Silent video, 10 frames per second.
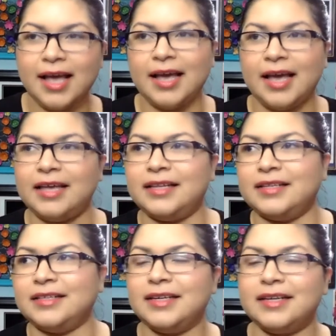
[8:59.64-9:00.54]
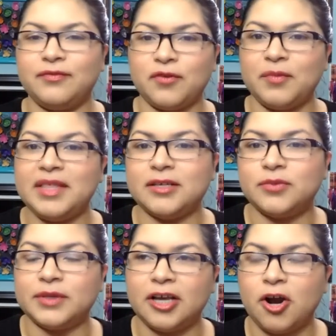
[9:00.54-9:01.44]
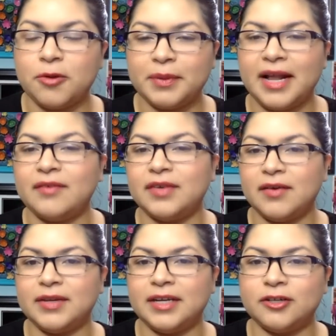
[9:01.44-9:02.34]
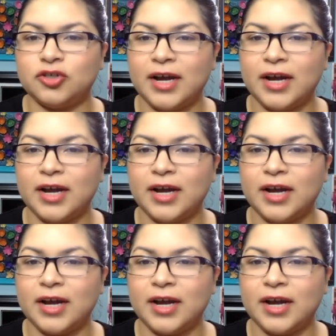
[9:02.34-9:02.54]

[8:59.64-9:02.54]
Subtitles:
And for me, that's really hard, but I've given it a try